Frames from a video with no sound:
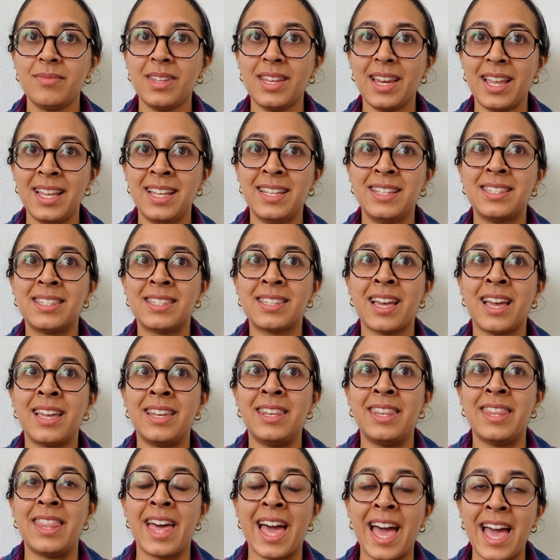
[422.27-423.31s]

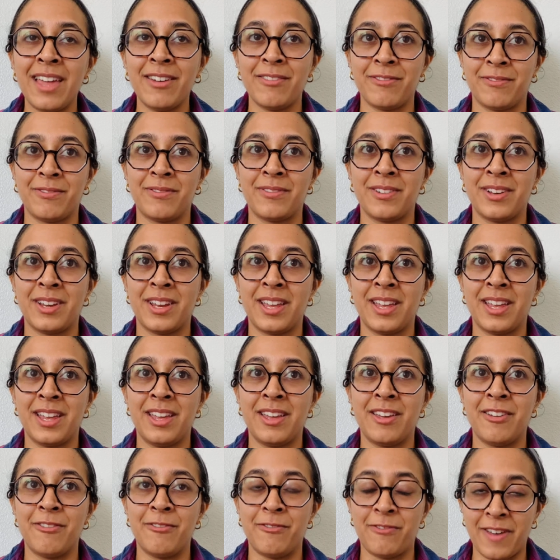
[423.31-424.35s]
inside that
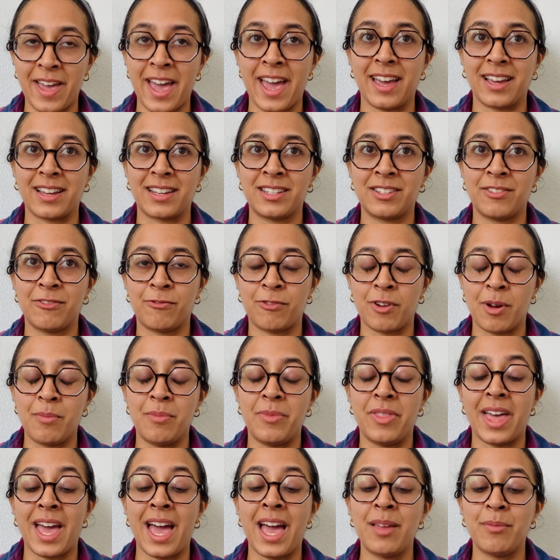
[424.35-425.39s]
fact, from
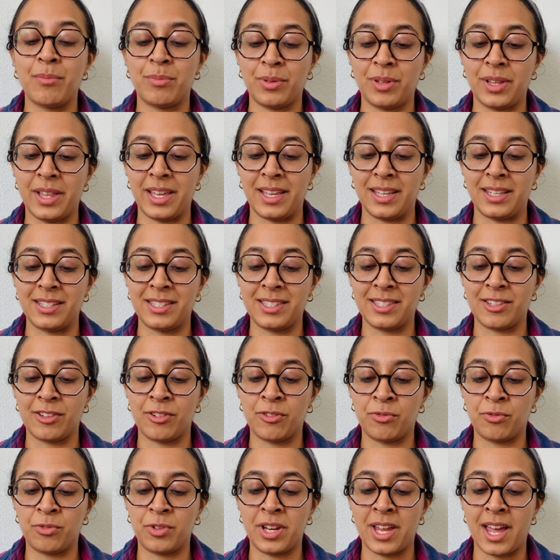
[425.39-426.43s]
that place
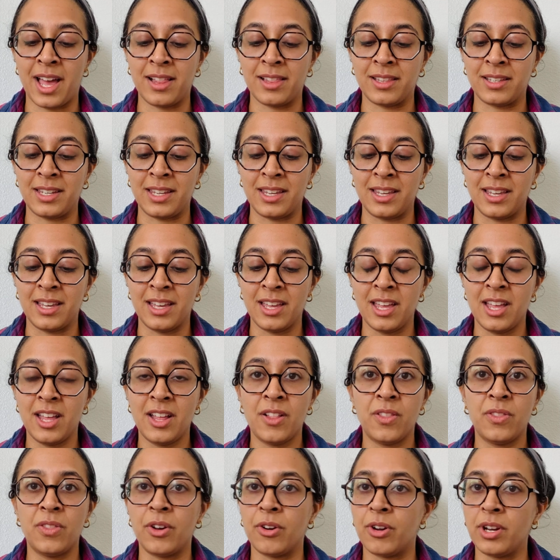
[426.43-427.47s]
of reality,
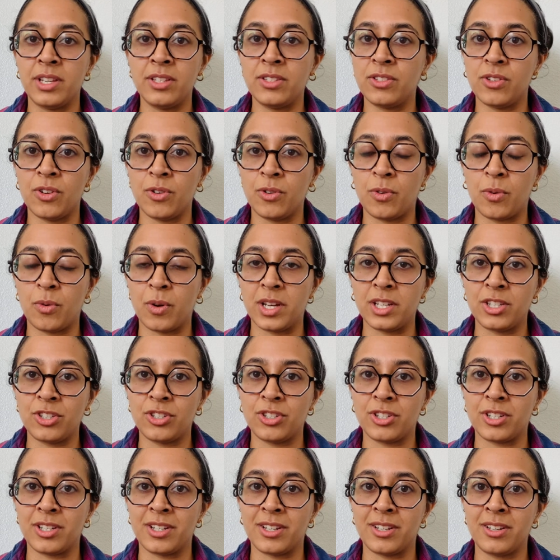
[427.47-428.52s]
there is no
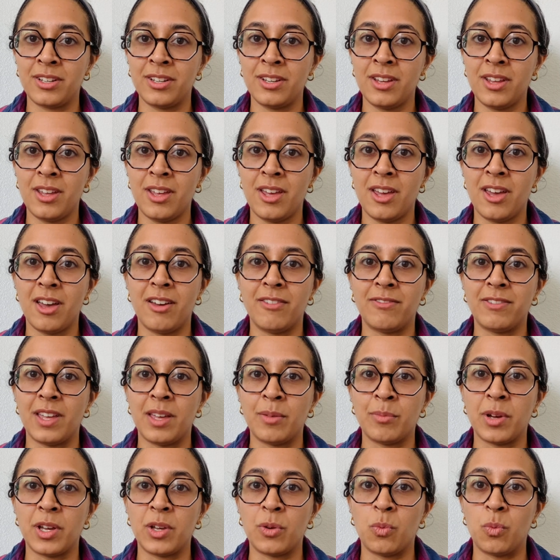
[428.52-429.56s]
question of,
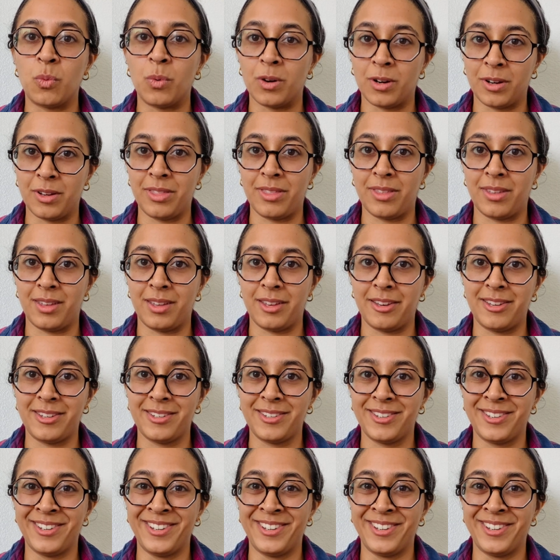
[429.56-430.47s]
am I worth it?